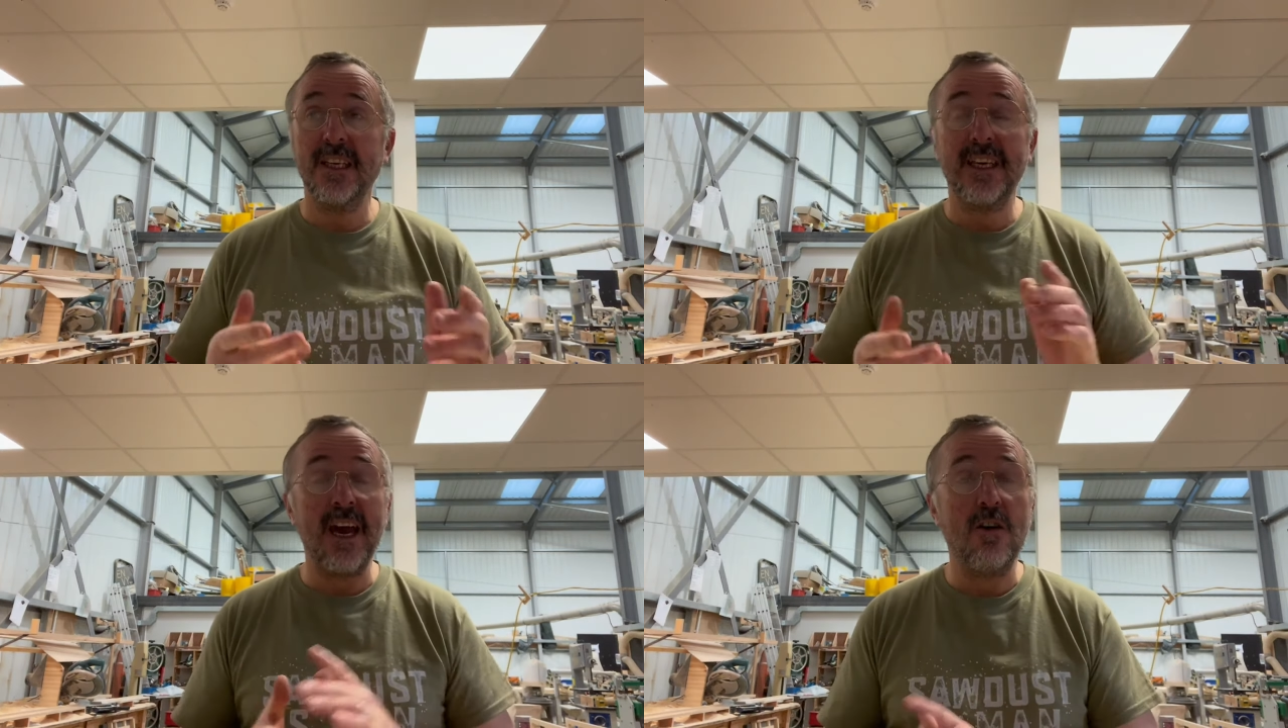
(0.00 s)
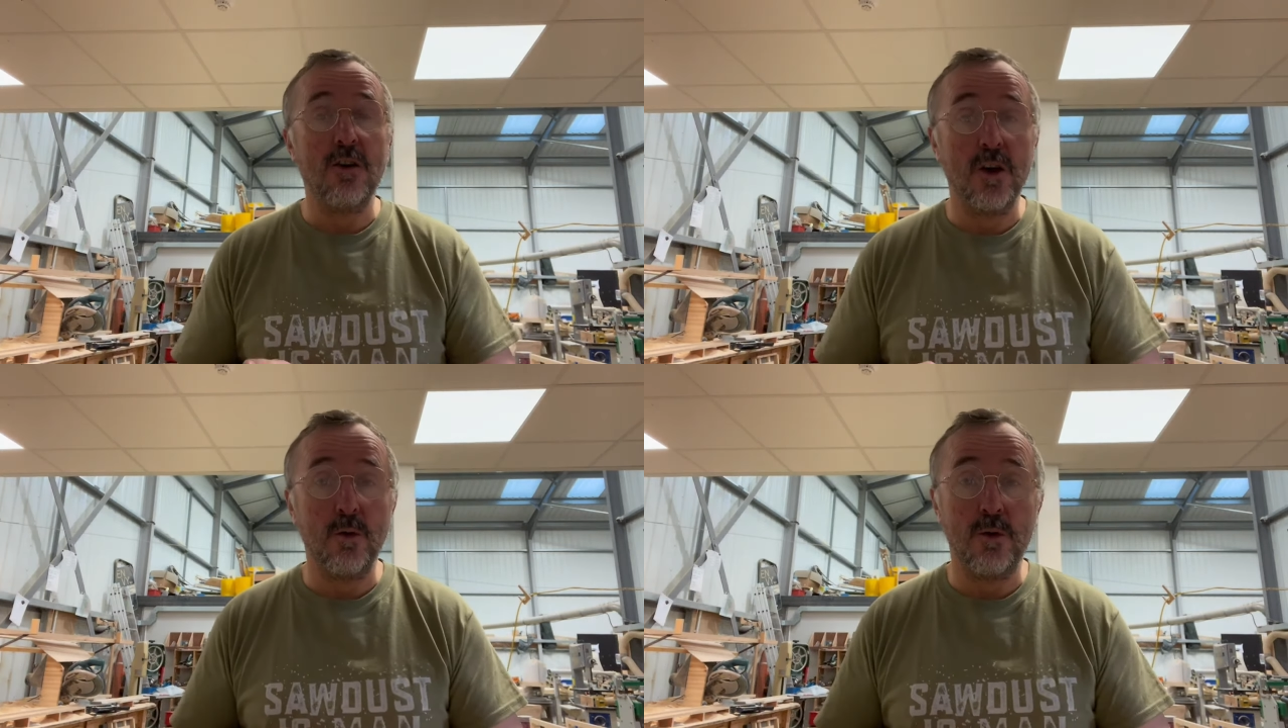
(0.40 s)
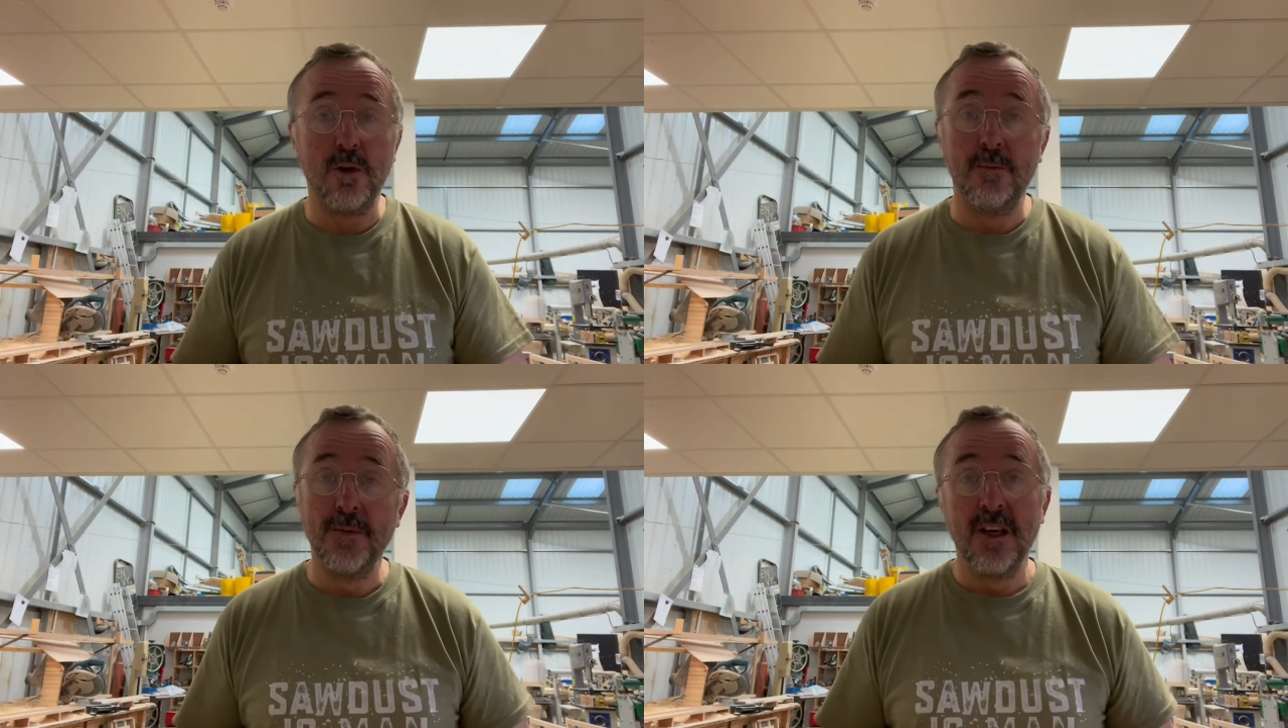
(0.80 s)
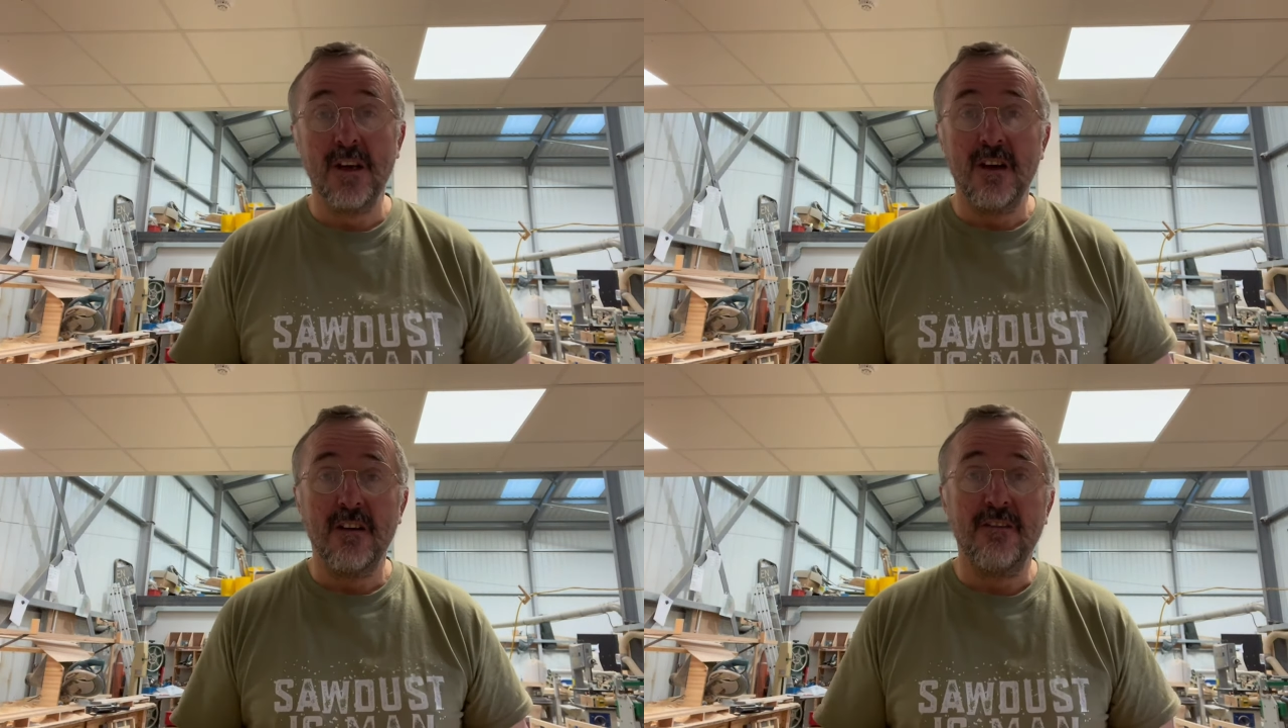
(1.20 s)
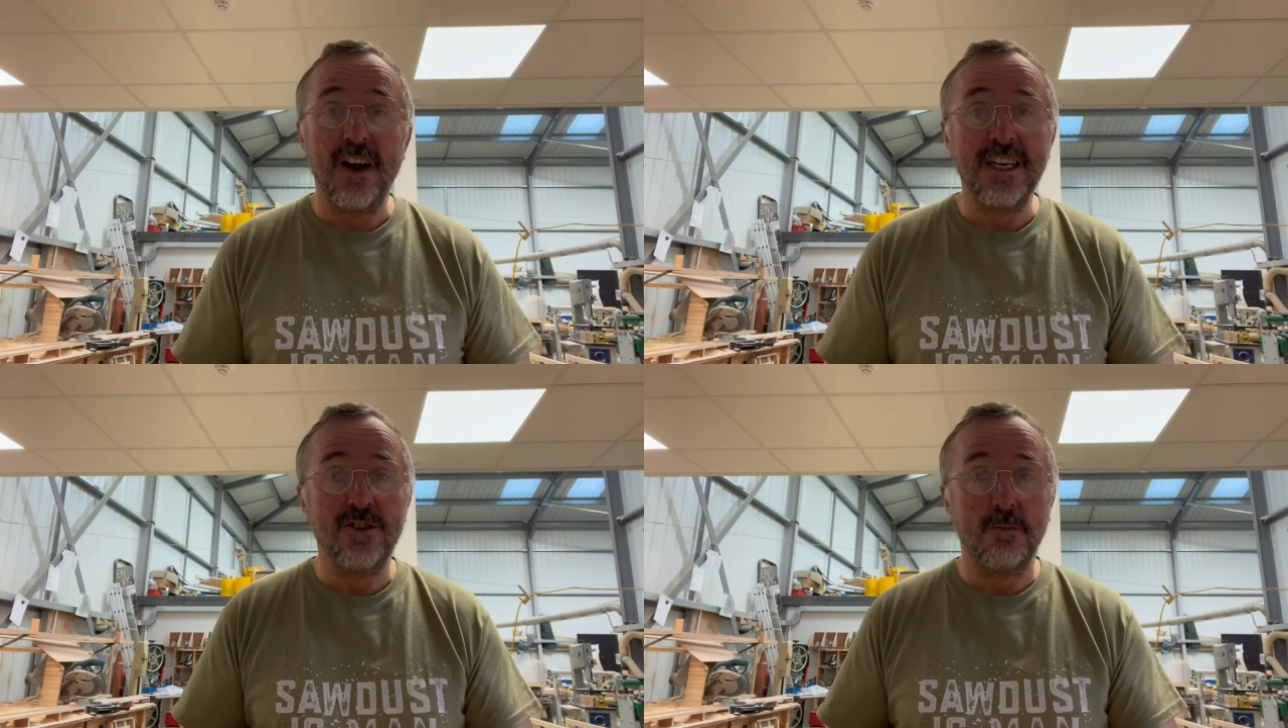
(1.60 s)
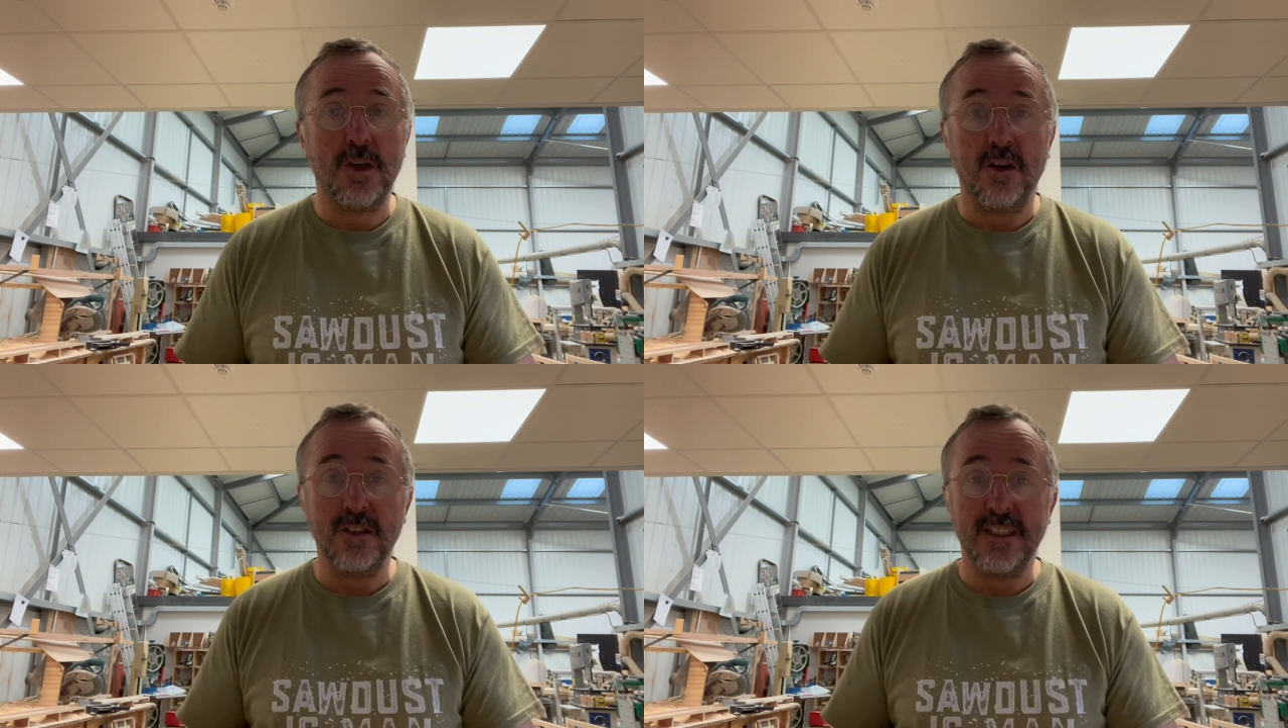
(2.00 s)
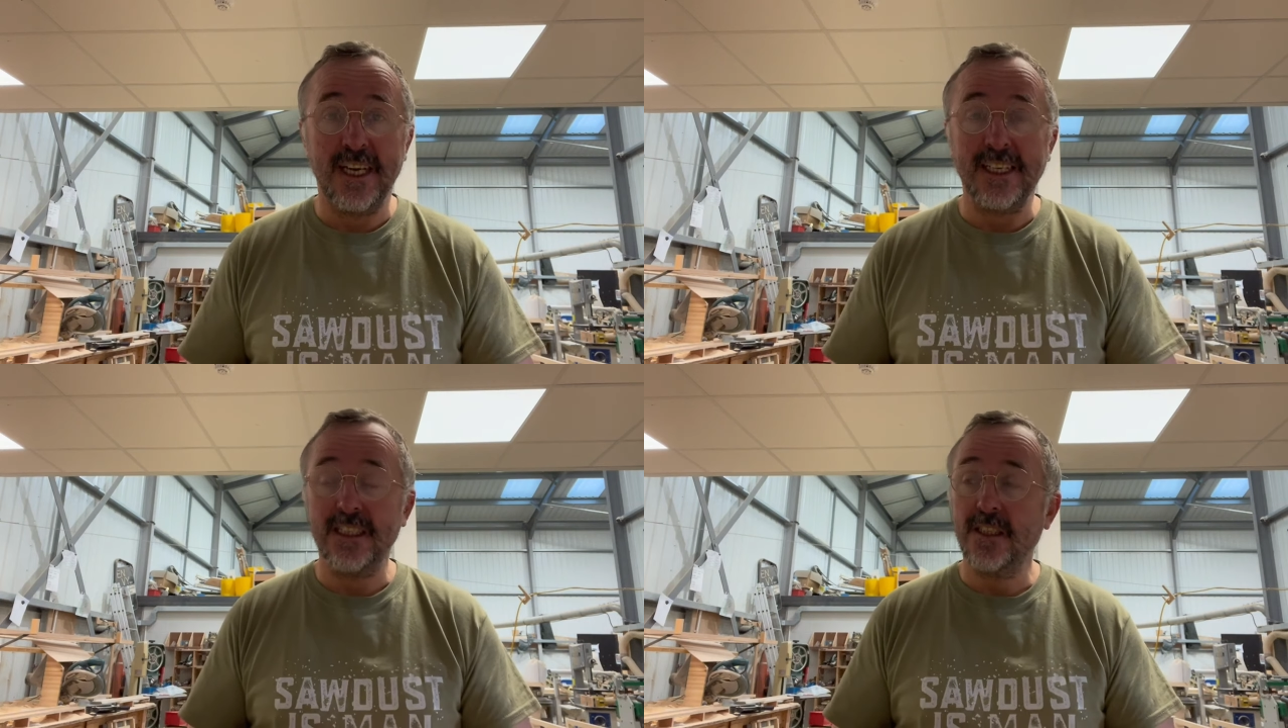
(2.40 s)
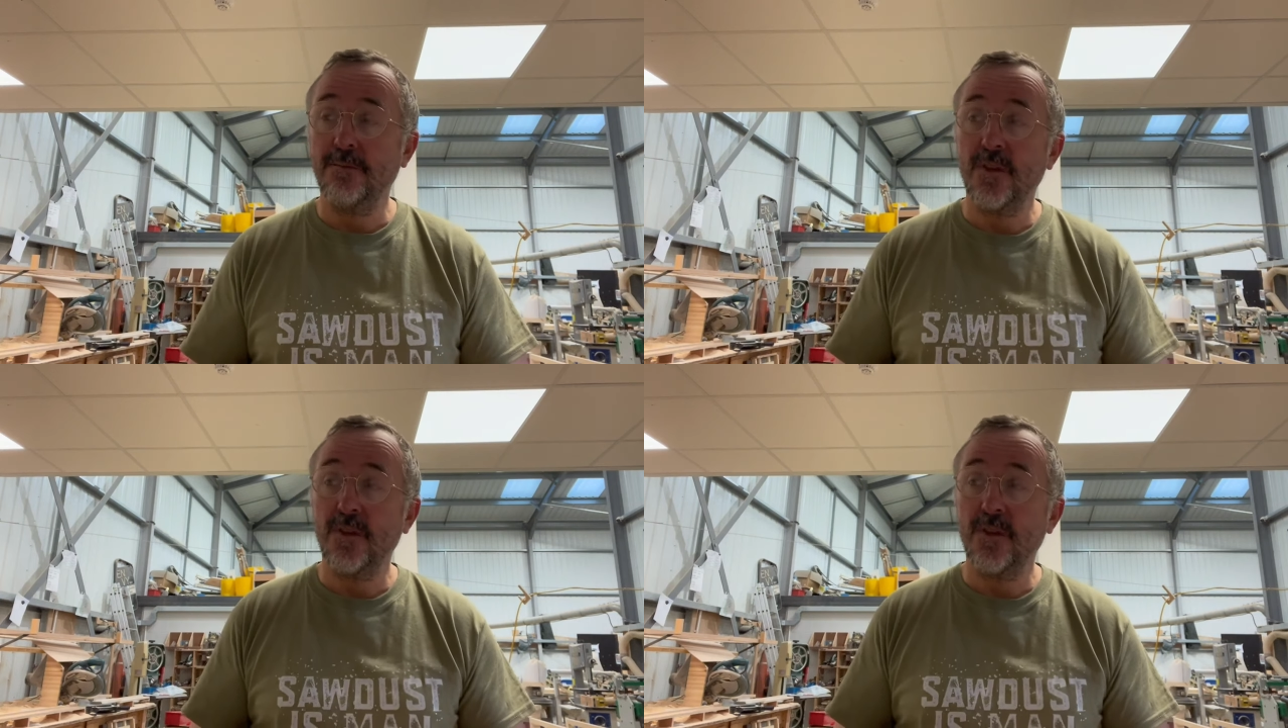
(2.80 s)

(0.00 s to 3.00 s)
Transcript: get on Google, find some contacts.